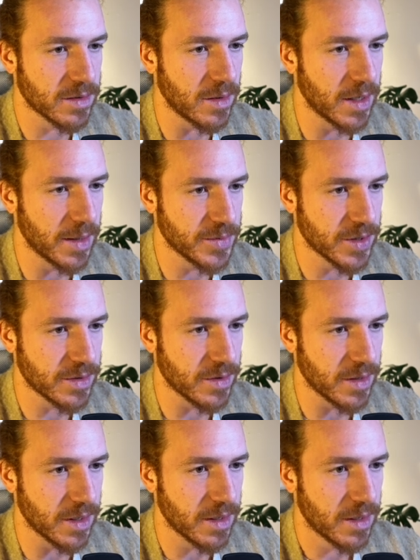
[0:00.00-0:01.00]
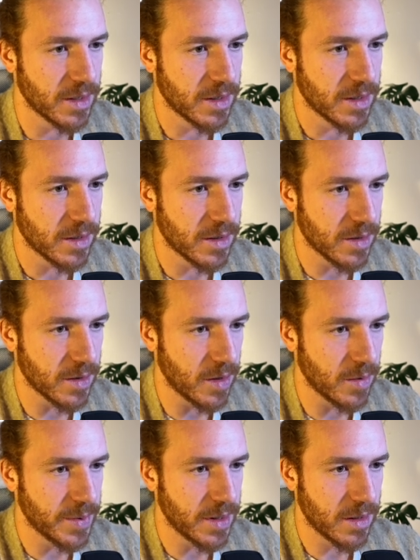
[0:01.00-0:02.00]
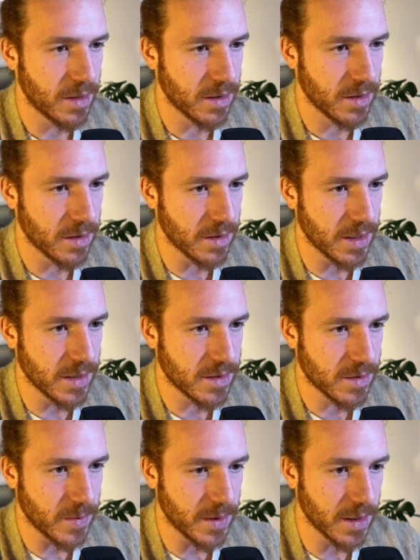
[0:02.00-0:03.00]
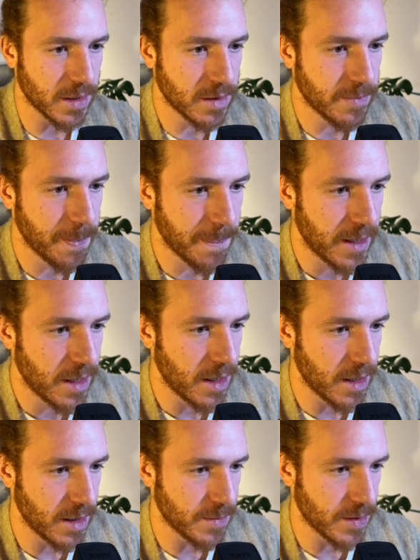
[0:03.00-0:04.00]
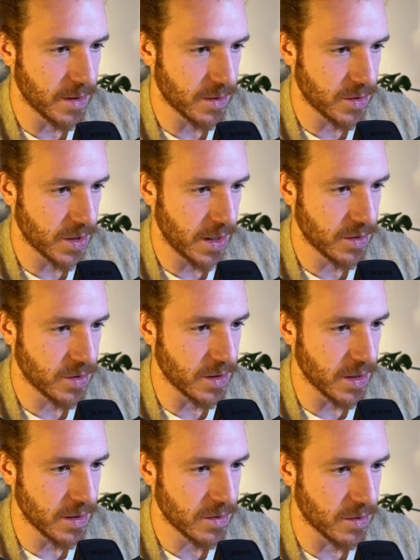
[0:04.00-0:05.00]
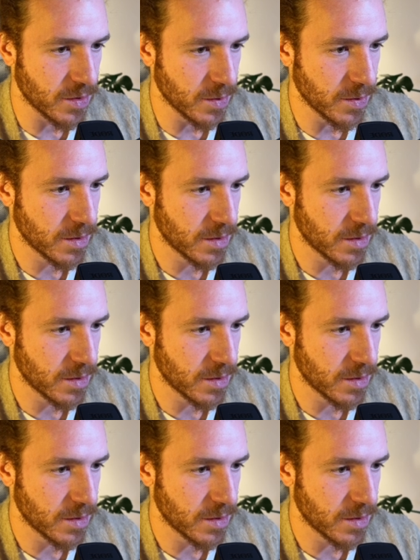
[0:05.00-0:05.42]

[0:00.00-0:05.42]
So I'm just gonna copy this one, and I'm gonna change this to